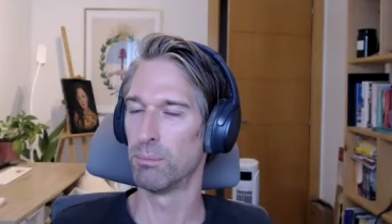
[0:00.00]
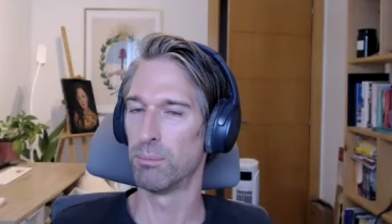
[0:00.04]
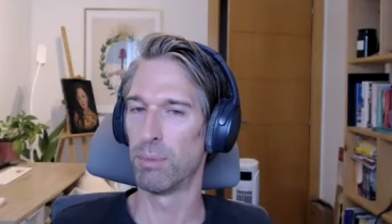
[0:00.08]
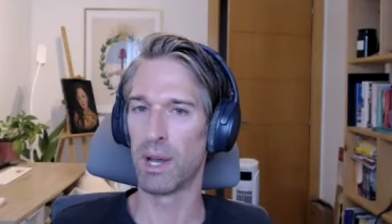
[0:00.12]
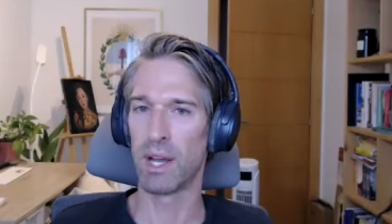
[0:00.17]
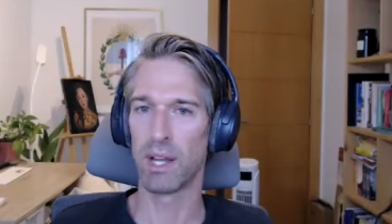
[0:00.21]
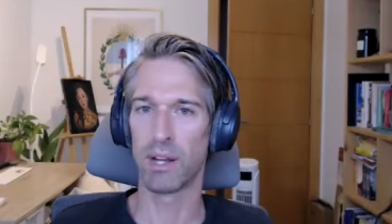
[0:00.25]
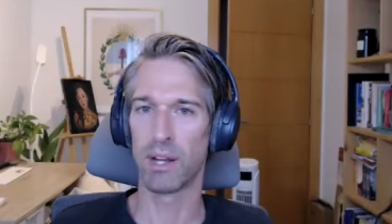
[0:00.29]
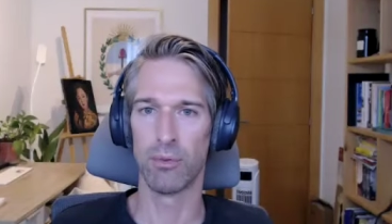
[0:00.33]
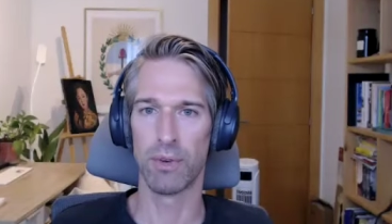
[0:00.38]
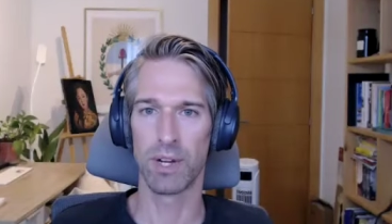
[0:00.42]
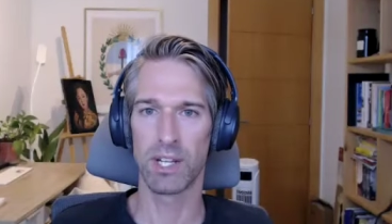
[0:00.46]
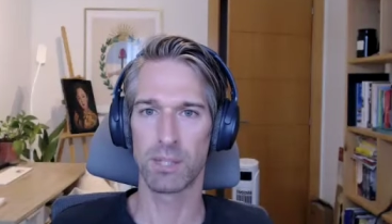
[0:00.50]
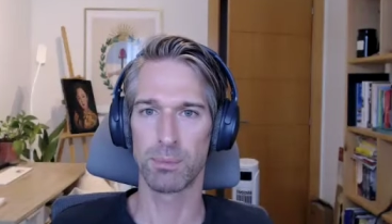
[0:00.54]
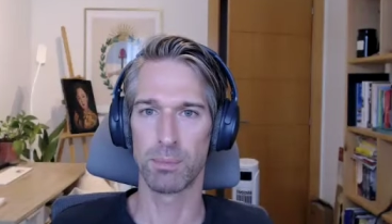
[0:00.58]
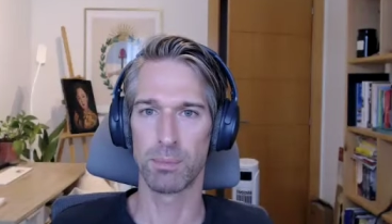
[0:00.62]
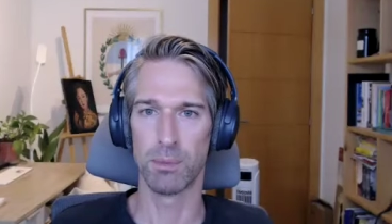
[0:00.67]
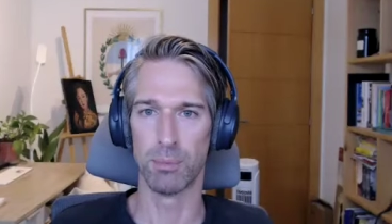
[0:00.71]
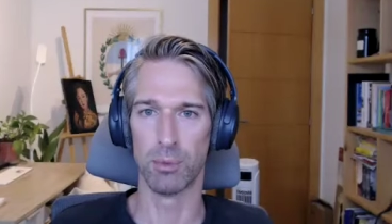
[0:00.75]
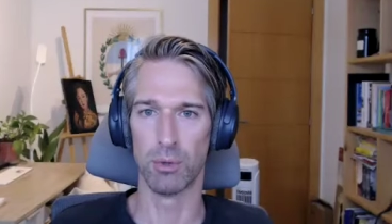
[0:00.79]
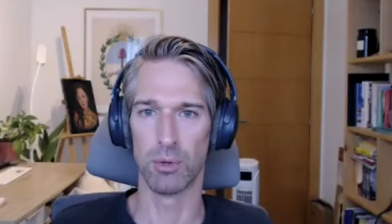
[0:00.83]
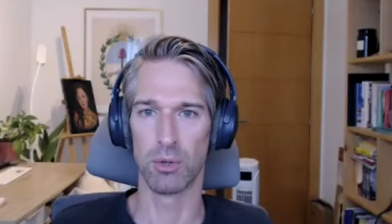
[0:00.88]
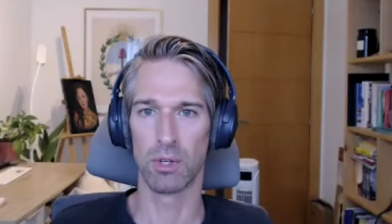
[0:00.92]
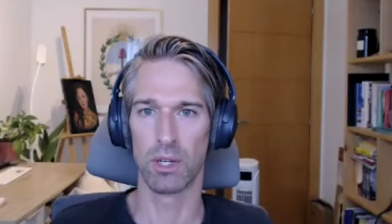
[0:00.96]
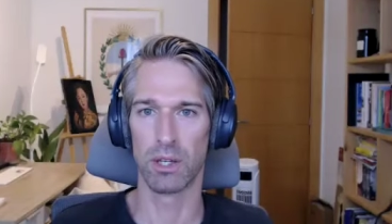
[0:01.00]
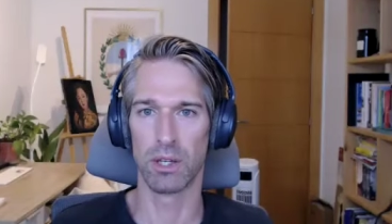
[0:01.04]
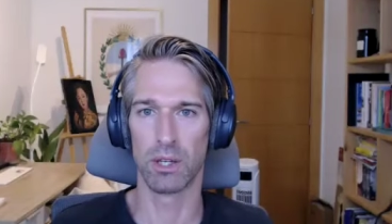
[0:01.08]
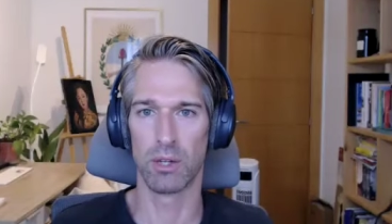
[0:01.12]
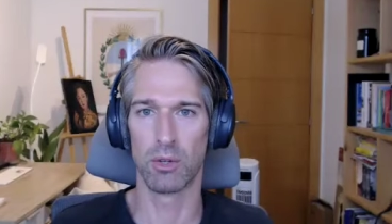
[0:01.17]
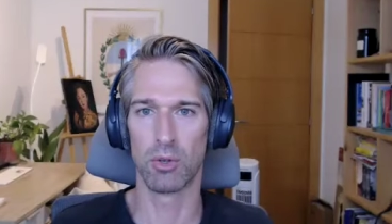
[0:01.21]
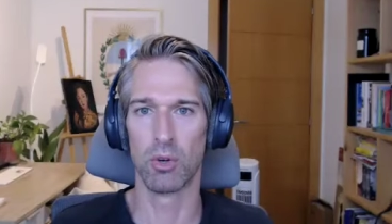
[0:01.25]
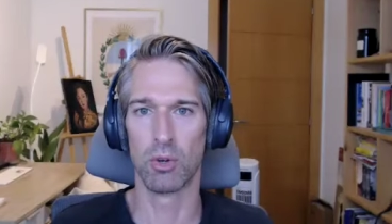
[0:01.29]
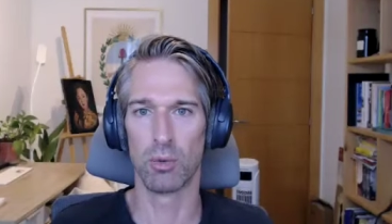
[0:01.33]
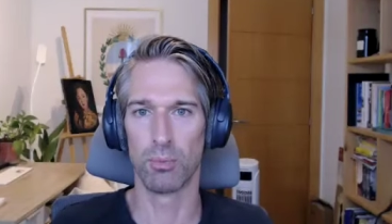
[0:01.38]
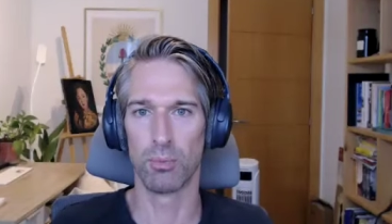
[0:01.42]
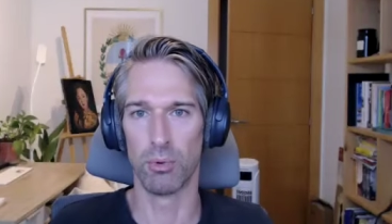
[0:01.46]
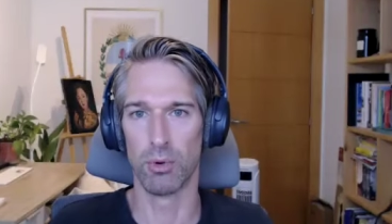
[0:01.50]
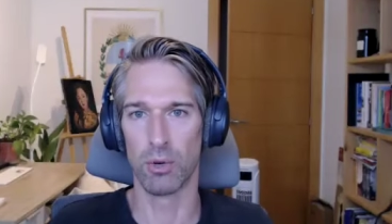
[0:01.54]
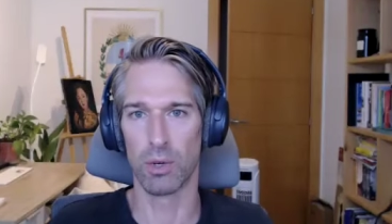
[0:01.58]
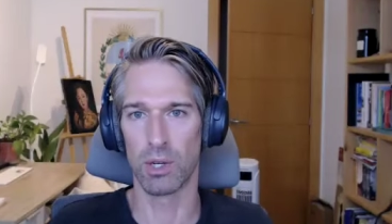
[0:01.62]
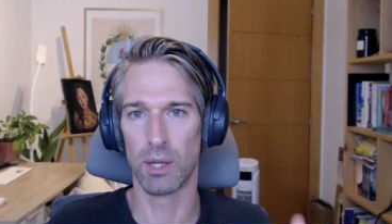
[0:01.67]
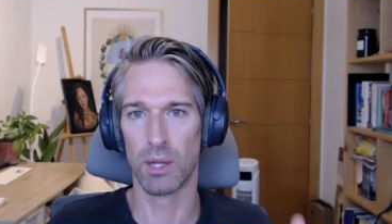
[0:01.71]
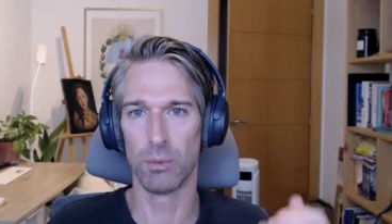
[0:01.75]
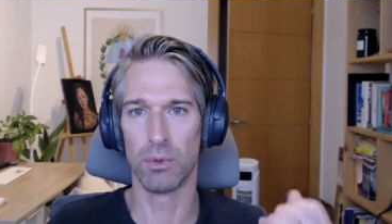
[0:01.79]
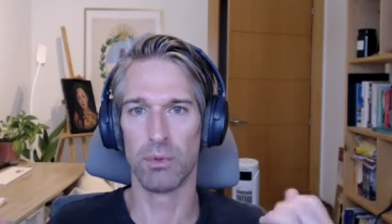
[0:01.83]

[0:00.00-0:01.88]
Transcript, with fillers: you buy a recipe book, like a cookbook.